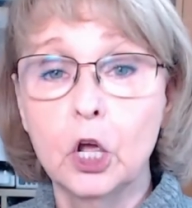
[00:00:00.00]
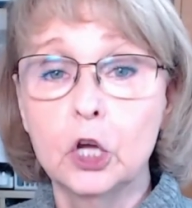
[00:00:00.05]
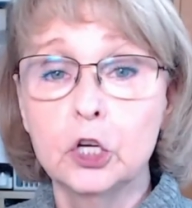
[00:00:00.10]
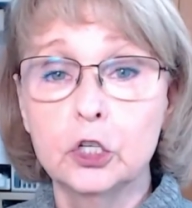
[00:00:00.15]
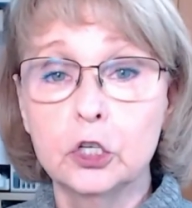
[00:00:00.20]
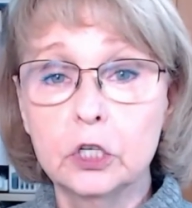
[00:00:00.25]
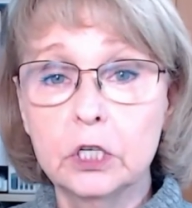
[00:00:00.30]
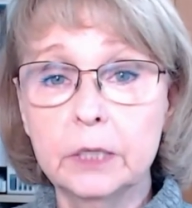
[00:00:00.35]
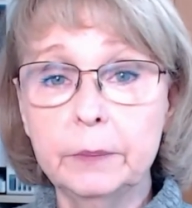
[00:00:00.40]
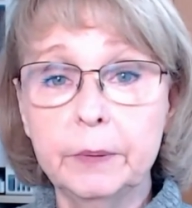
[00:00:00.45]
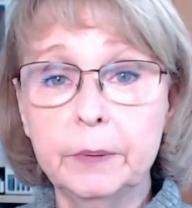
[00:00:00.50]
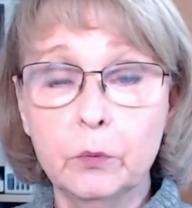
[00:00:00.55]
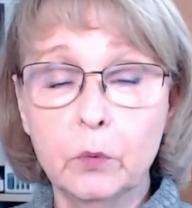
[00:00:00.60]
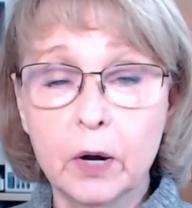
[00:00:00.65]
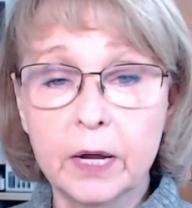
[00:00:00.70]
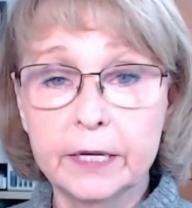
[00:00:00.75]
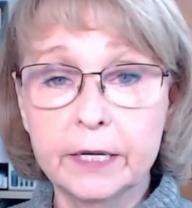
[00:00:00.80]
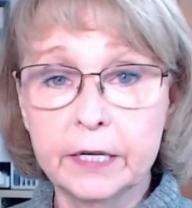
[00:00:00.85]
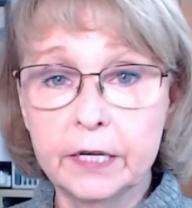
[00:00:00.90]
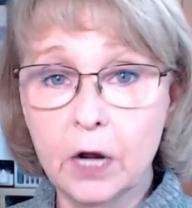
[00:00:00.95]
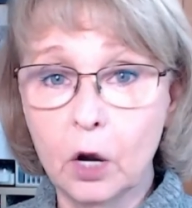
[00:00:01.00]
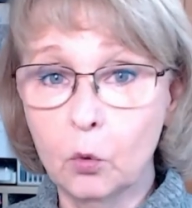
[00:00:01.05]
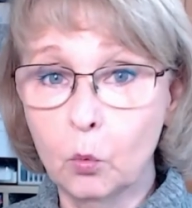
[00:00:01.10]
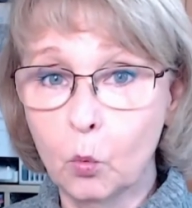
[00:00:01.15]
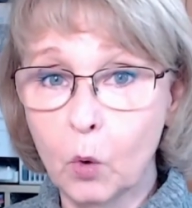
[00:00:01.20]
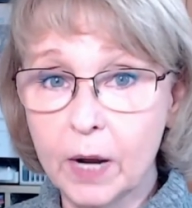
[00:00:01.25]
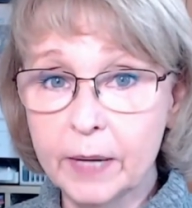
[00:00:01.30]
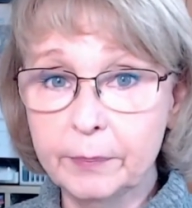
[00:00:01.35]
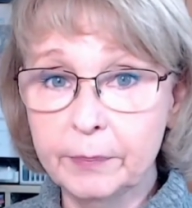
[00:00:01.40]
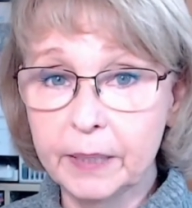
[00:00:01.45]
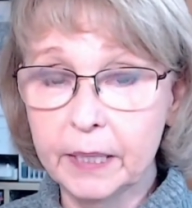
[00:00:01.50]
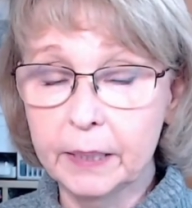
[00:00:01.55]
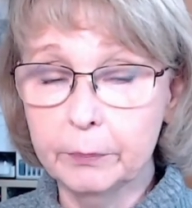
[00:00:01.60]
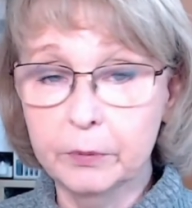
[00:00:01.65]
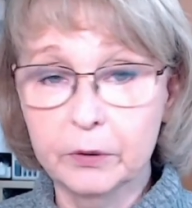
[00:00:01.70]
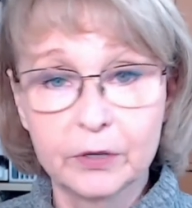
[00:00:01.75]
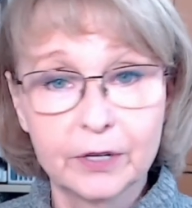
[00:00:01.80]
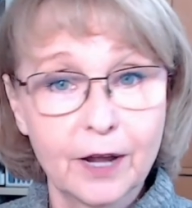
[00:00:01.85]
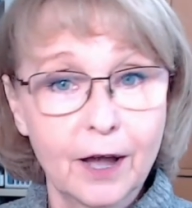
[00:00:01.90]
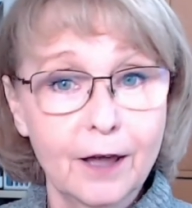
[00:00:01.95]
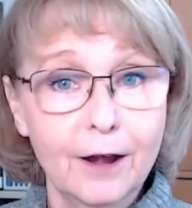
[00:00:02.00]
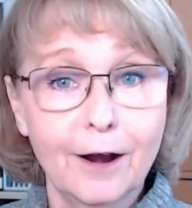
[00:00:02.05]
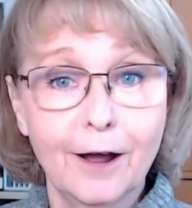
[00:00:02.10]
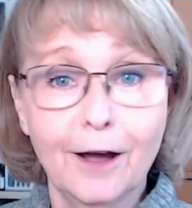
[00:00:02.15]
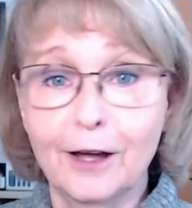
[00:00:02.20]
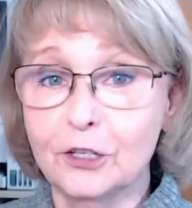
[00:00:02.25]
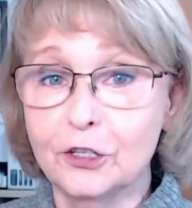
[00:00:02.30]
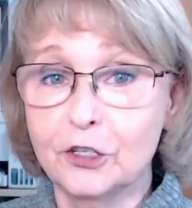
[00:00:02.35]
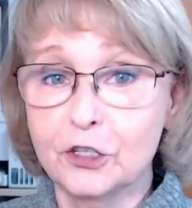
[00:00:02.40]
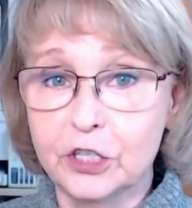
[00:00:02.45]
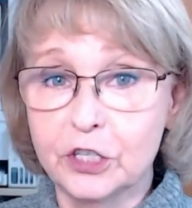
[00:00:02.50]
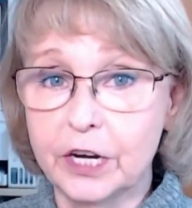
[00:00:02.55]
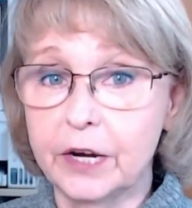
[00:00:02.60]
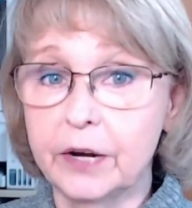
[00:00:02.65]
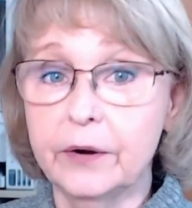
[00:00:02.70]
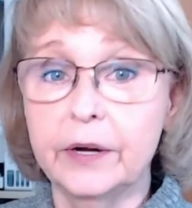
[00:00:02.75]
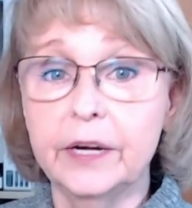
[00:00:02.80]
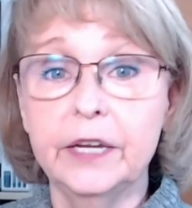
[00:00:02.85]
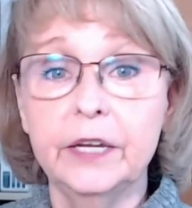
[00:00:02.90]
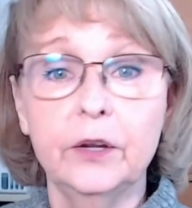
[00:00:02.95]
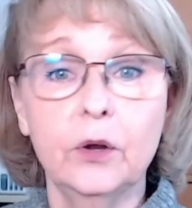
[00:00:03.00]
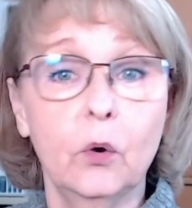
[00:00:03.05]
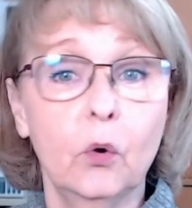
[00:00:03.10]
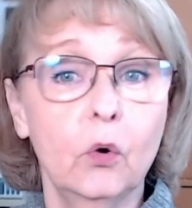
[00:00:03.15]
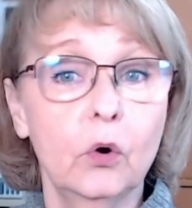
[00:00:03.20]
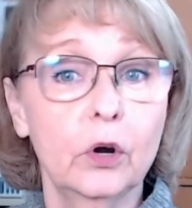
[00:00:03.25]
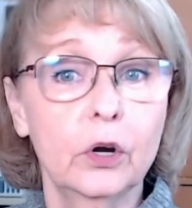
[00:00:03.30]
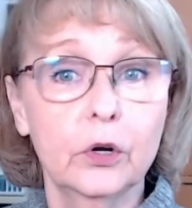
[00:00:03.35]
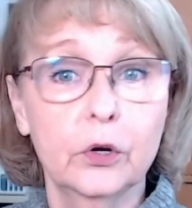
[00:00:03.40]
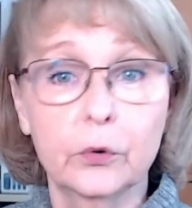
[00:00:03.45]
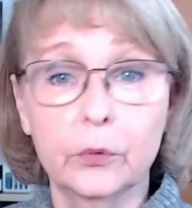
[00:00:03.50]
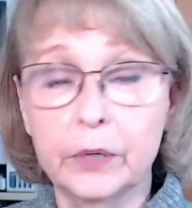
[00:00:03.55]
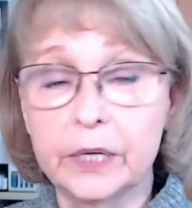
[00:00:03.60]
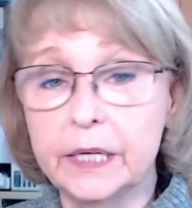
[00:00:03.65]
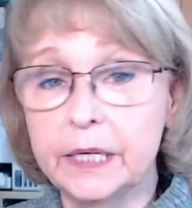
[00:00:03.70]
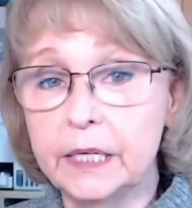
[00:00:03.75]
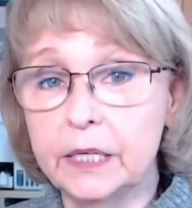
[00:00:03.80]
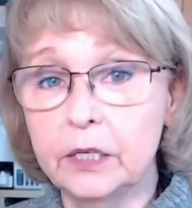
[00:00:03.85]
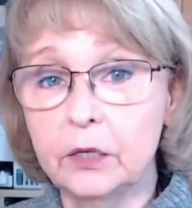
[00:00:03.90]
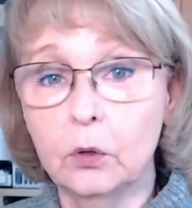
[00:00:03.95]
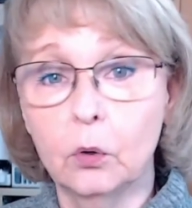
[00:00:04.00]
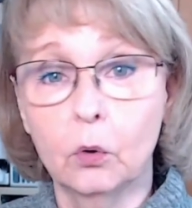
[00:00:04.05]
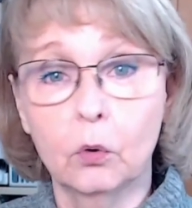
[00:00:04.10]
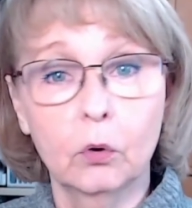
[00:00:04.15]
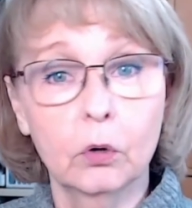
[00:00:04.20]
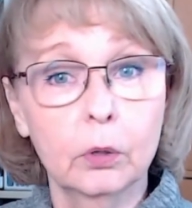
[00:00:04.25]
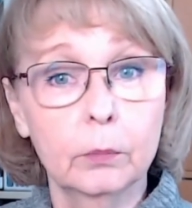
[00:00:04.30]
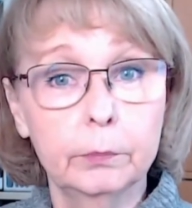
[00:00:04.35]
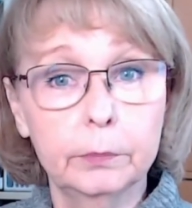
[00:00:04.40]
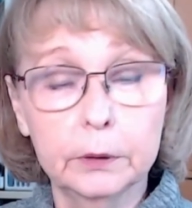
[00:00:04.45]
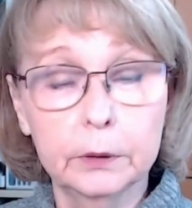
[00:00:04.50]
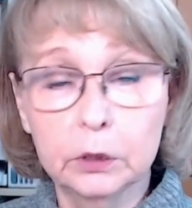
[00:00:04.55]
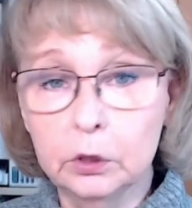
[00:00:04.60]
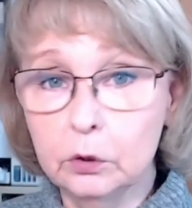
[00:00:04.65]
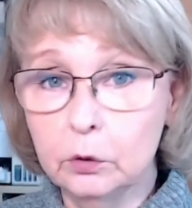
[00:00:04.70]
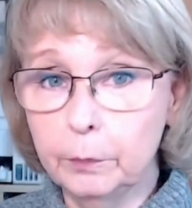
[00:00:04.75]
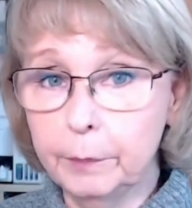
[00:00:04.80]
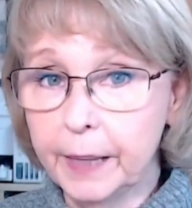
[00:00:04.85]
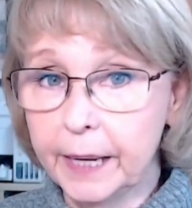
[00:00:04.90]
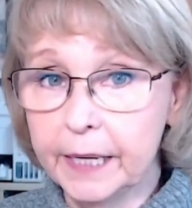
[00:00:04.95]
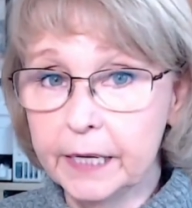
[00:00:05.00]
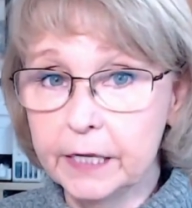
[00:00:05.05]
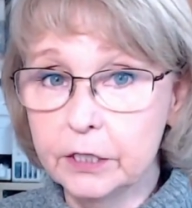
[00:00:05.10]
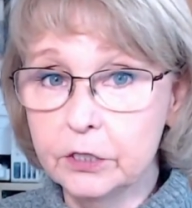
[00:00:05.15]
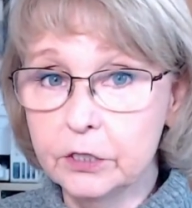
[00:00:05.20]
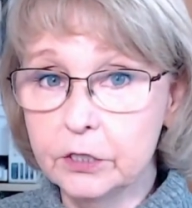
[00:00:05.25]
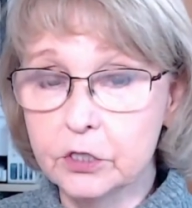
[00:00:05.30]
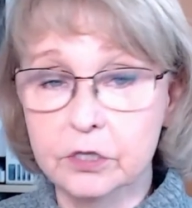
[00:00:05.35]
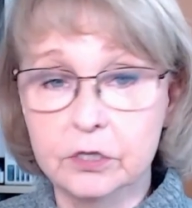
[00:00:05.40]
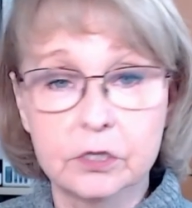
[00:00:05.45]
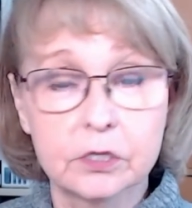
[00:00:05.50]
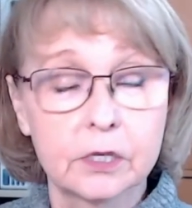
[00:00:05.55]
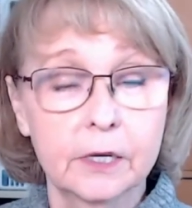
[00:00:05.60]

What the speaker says: you're going to be writing on white paper, not on cherry or green or blue pages.